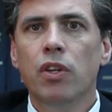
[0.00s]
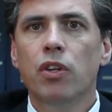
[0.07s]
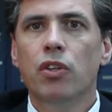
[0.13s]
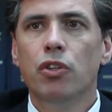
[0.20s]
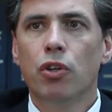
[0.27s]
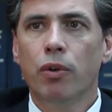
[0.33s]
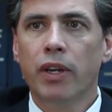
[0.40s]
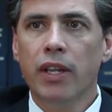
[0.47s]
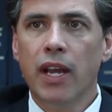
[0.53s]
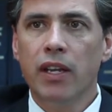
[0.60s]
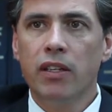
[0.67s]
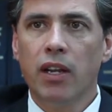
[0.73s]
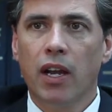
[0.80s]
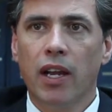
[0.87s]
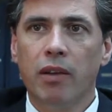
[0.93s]
During that
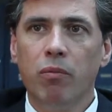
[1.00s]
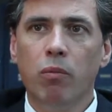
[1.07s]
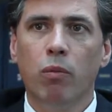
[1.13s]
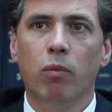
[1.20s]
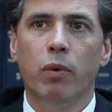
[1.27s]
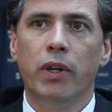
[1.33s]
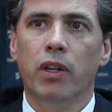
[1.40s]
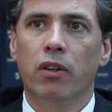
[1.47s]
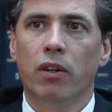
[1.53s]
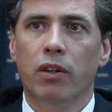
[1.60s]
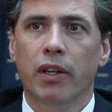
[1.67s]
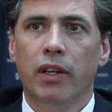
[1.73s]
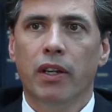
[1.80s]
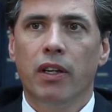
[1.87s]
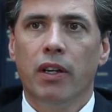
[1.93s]
time, we are
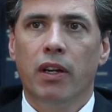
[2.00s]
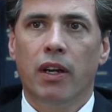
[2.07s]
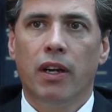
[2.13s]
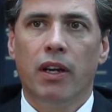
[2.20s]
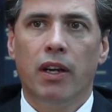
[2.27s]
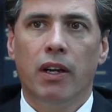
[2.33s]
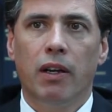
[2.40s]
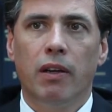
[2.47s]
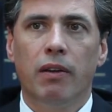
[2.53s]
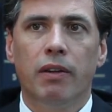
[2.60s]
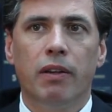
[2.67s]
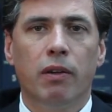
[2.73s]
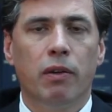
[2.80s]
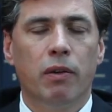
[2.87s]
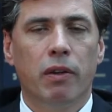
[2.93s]

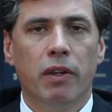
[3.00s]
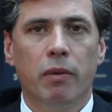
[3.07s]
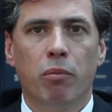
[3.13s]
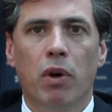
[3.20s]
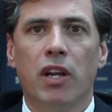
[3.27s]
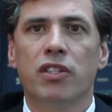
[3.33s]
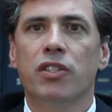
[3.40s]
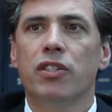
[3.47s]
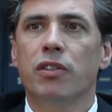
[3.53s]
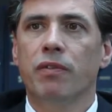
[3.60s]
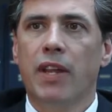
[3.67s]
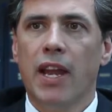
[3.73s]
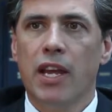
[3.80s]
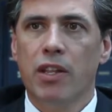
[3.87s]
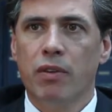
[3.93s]
in a process of
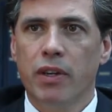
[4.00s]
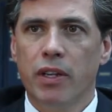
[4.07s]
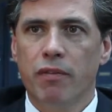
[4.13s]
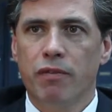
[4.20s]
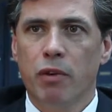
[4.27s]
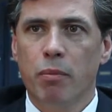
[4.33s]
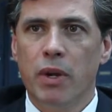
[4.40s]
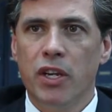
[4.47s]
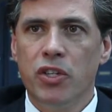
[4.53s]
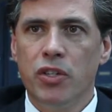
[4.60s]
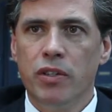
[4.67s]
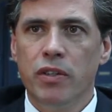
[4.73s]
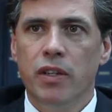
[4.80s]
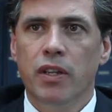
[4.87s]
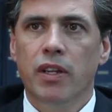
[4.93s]
gathering
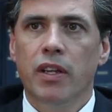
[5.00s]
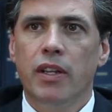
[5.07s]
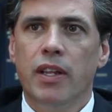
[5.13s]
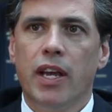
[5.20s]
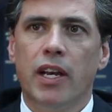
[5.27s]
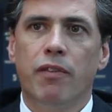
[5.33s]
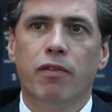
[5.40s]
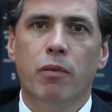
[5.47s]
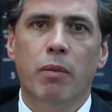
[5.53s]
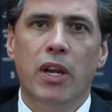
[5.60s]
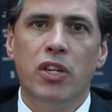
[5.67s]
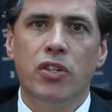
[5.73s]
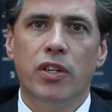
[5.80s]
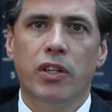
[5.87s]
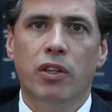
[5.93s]
information. That
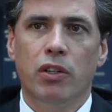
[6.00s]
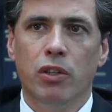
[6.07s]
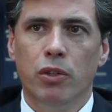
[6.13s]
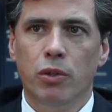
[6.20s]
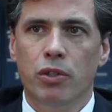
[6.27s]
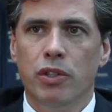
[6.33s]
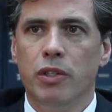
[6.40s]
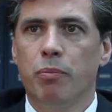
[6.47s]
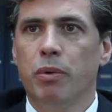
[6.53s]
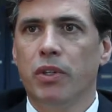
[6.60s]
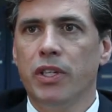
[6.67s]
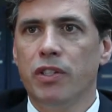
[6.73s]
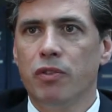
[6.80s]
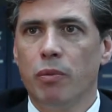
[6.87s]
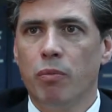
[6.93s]
information includes the
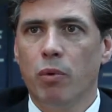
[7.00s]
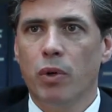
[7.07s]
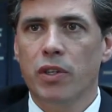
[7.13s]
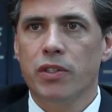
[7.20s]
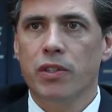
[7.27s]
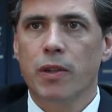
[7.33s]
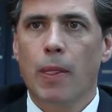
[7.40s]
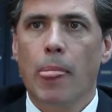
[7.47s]
police reports.